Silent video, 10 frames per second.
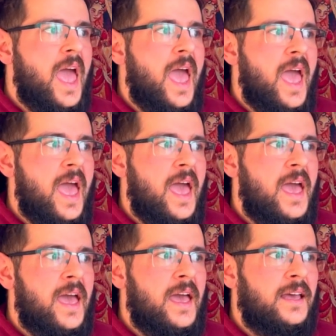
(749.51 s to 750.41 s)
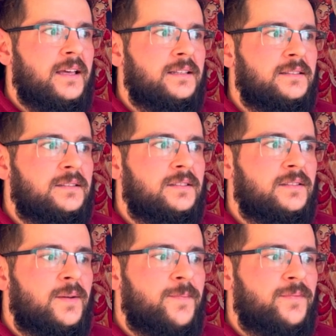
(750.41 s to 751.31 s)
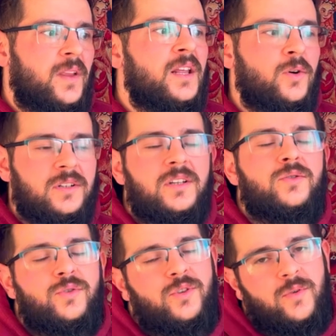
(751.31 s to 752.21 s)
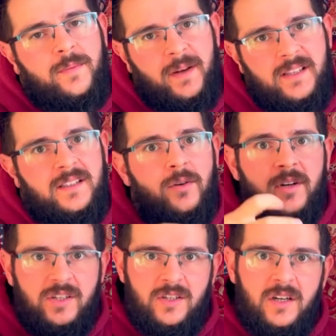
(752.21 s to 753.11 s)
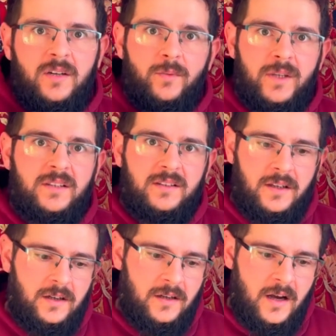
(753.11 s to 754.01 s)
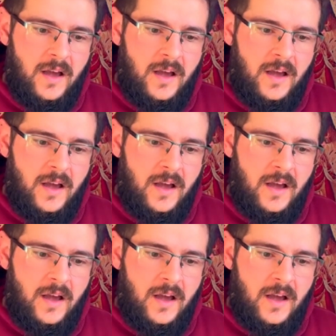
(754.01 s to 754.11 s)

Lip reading: and in order to, you know, replace the original with the